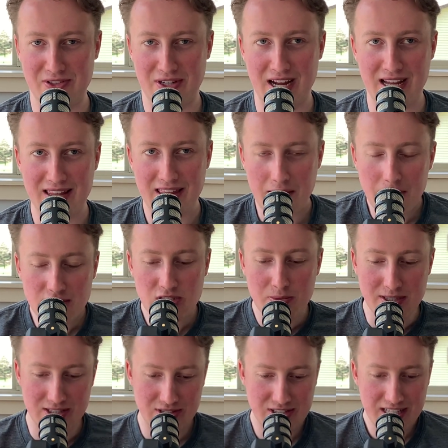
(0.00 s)
Okay, they must have
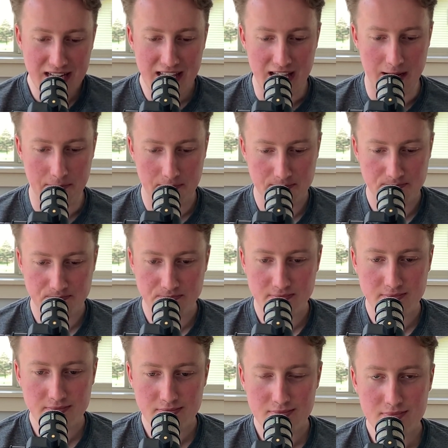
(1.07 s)
been sitting up
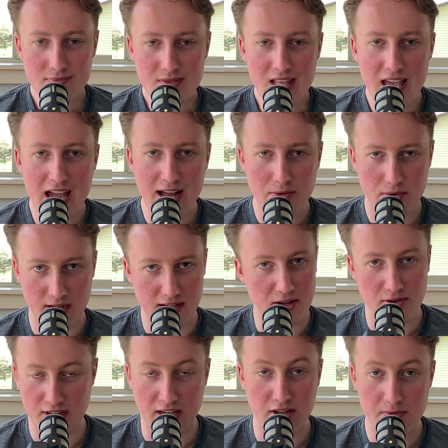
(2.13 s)
at
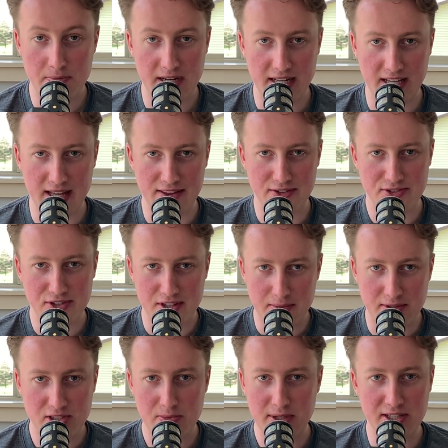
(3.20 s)
they couldn't be together, so they
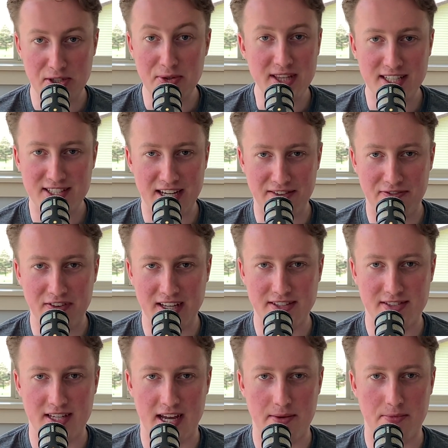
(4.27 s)
must have been doing this on
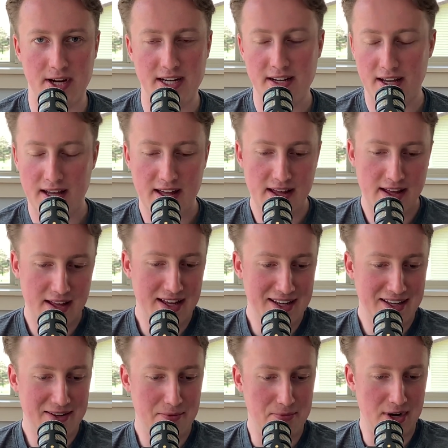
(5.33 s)
FaceTime, right?
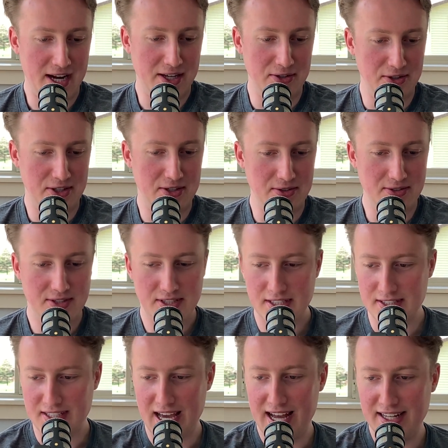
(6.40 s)
Brian Gutekunst
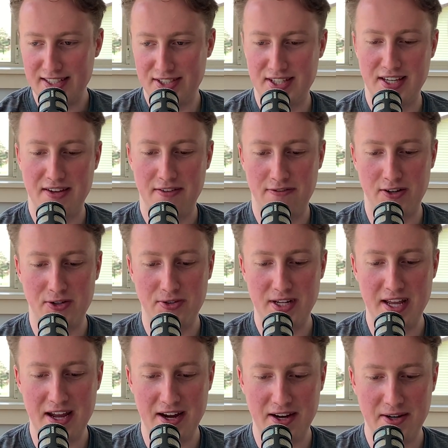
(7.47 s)
has got his phone
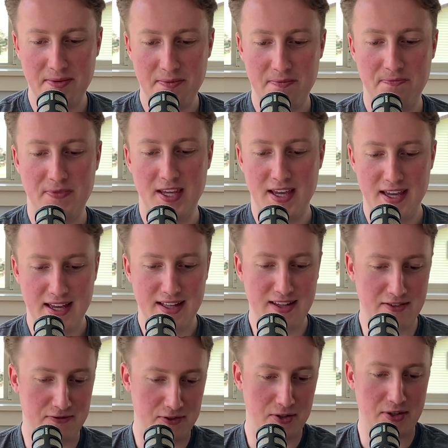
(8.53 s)
here.
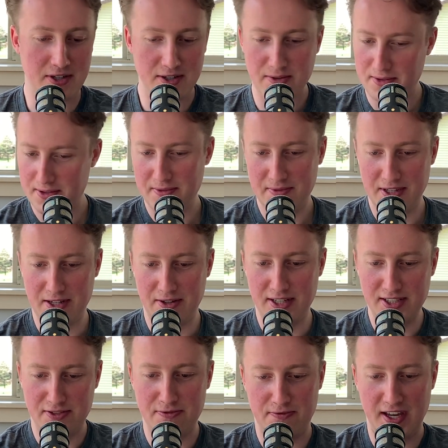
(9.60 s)
LaFleur,
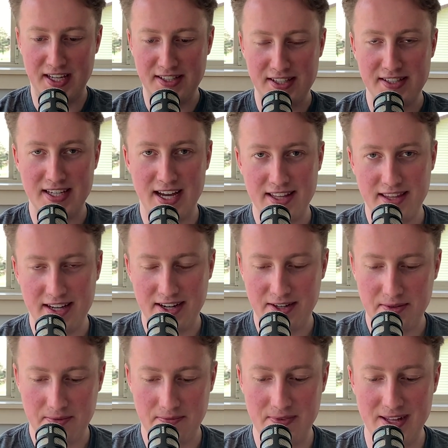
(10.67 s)
his face is on
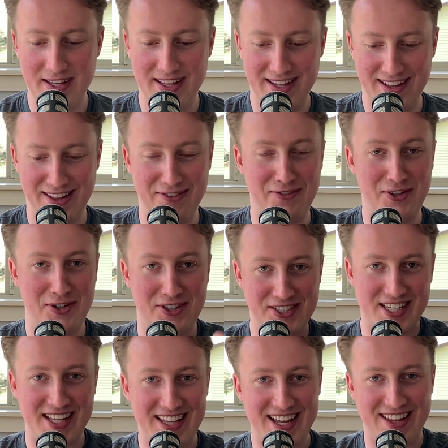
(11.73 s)
there. LaFleur's
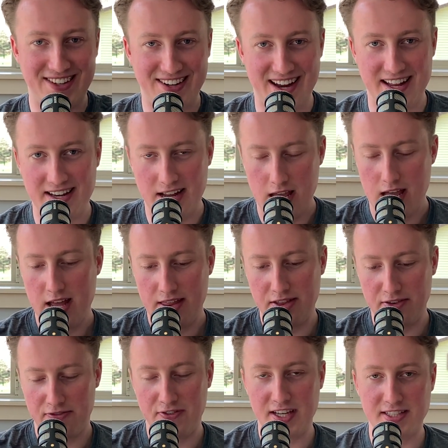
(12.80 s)
on the other end, and they're
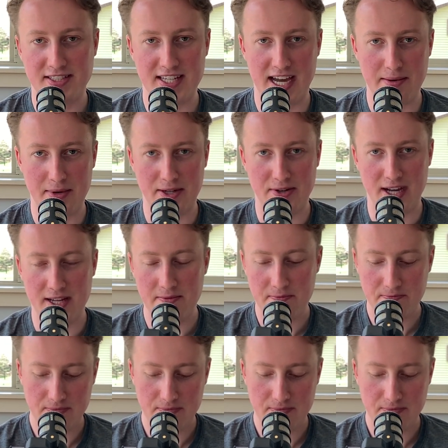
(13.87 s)
FaceTiming, right?